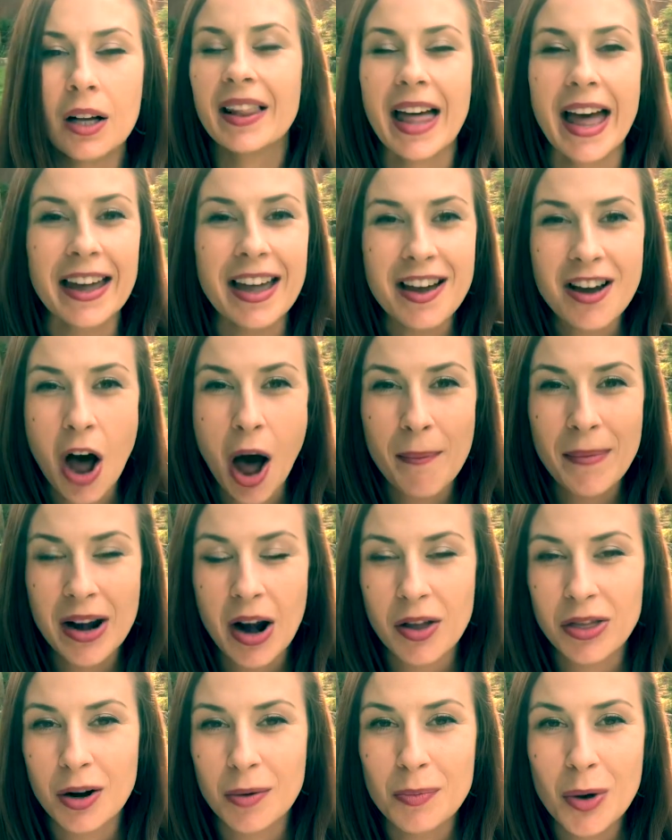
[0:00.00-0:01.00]
like and
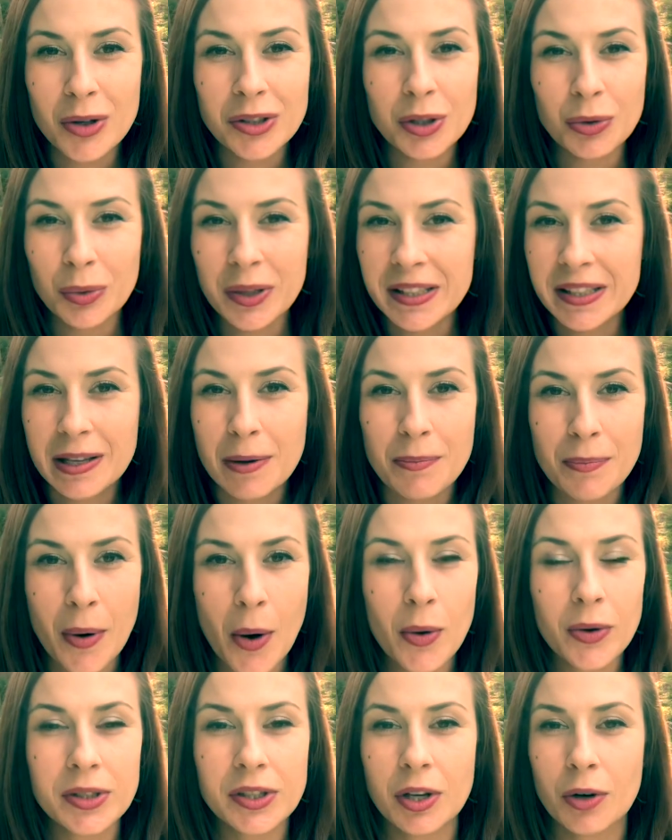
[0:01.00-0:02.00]
comment on their most recent
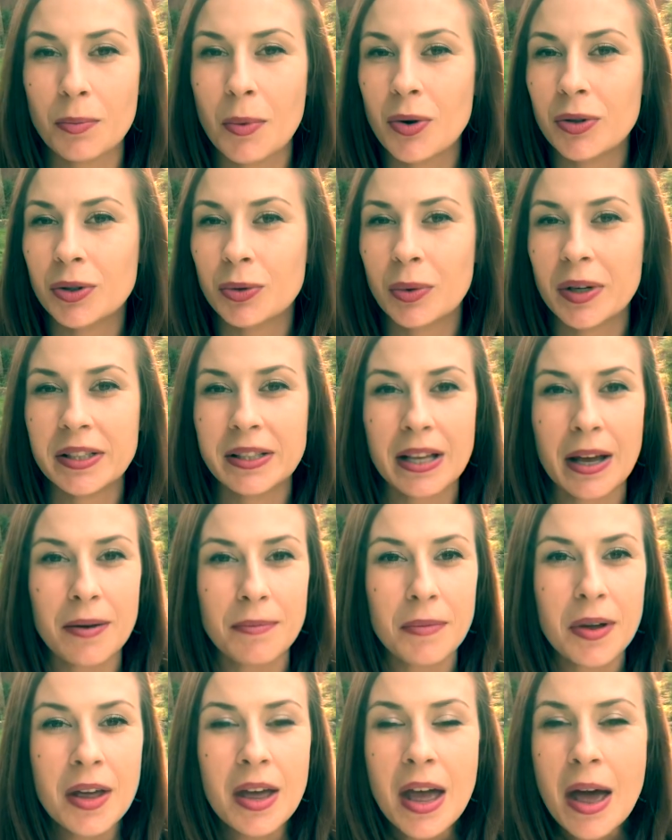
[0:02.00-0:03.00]
post, their most
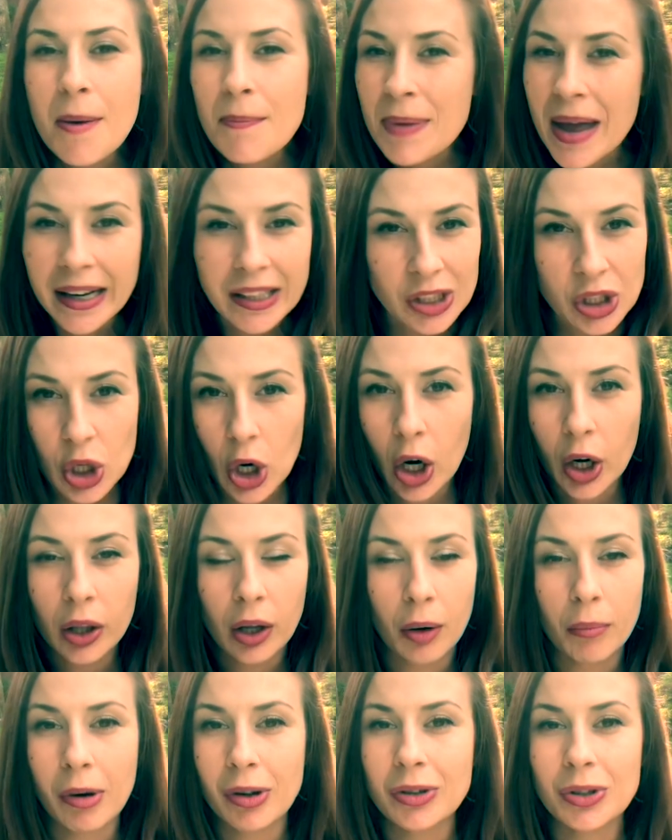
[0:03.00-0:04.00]
recent picture,
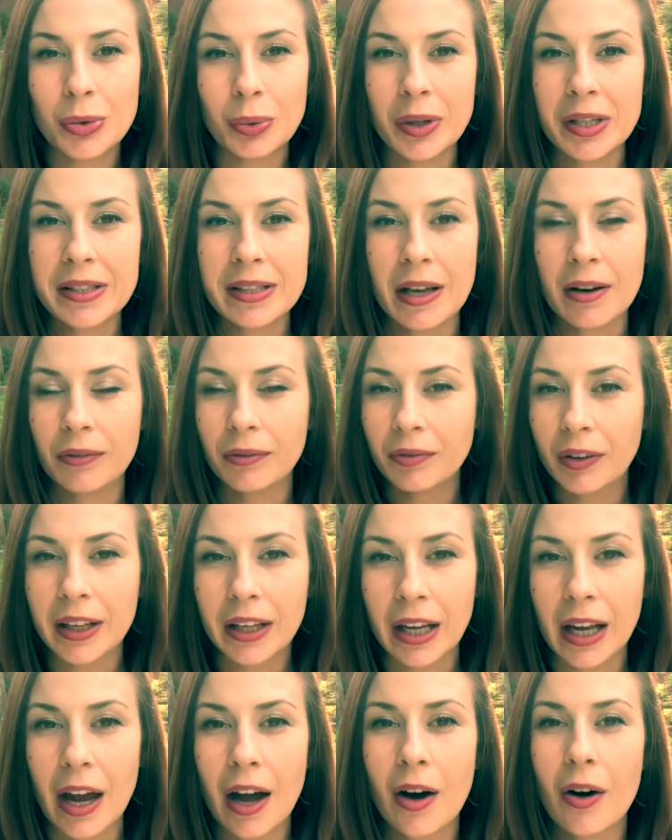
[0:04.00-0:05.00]
their most recent
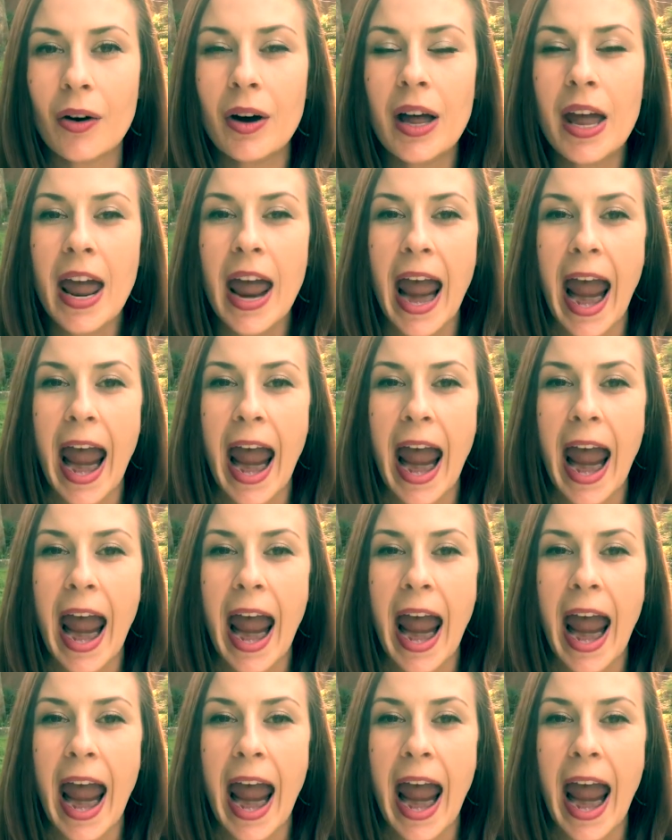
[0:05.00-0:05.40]
video.